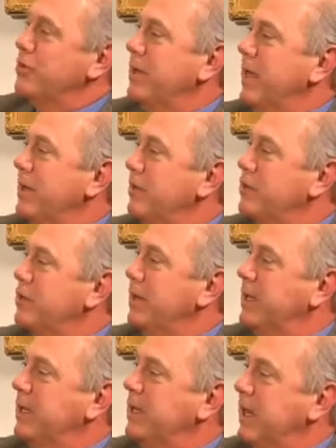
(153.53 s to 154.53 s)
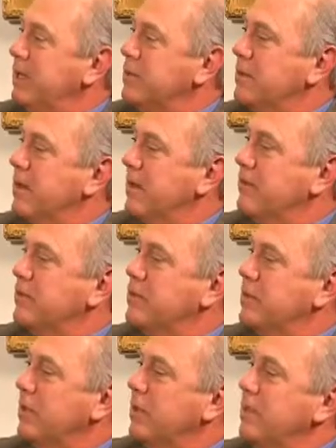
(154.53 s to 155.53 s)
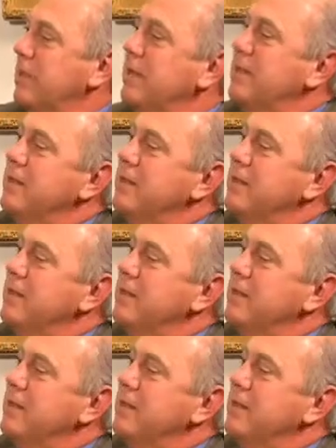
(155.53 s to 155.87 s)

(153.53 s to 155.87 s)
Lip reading: we had this many deaths at our facility,